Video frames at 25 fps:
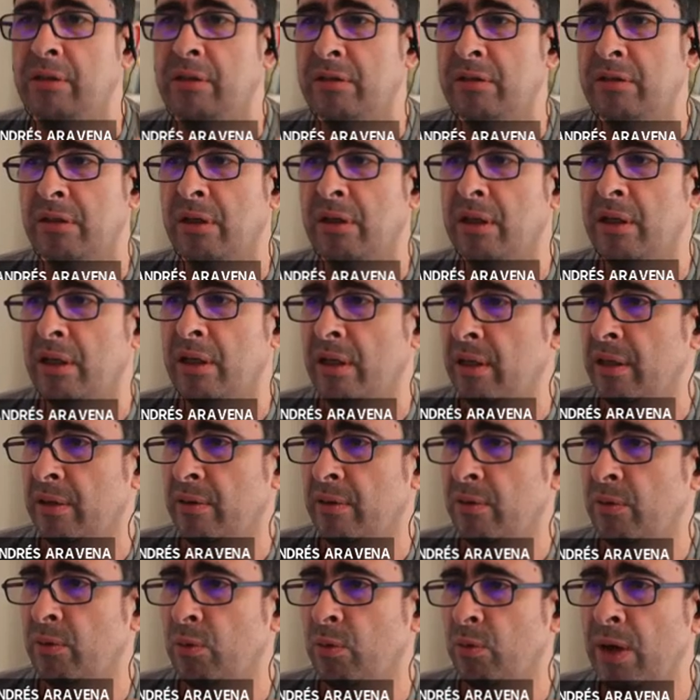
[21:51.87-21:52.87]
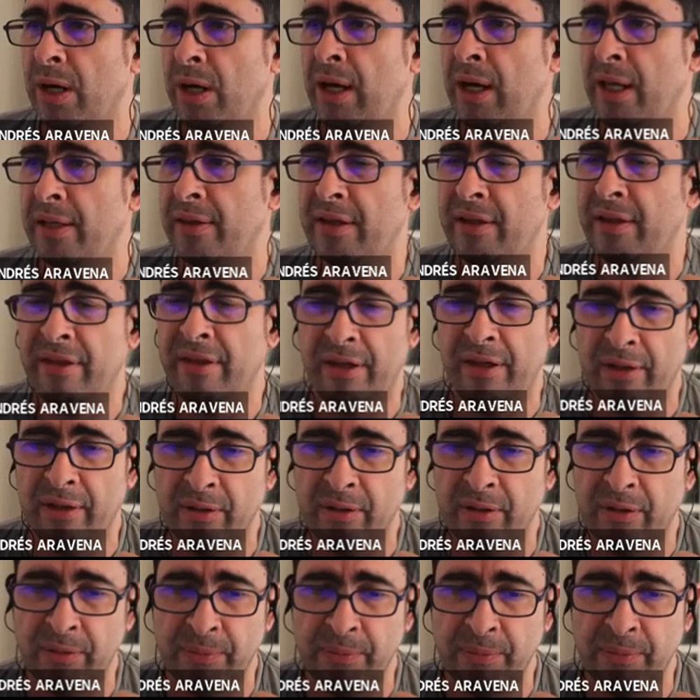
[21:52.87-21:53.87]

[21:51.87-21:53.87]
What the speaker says: It's a one-letter thing, no?